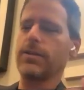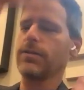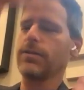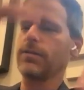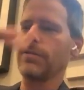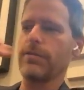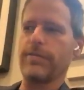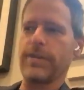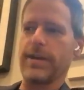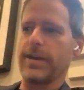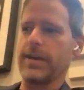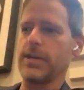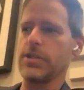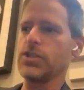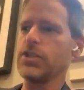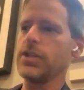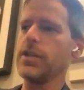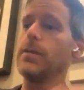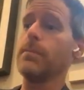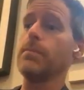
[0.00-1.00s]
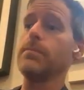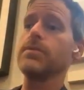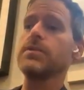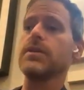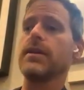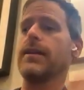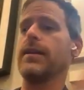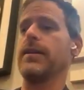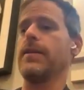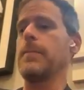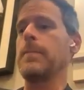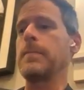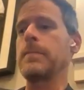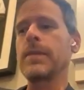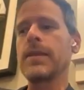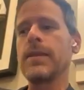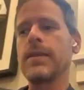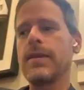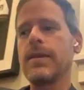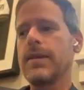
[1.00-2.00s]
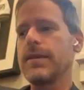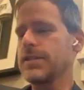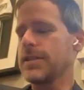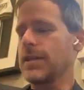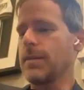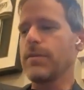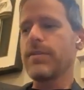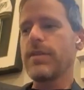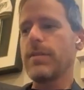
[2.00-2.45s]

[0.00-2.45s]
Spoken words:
looked through various gems, and some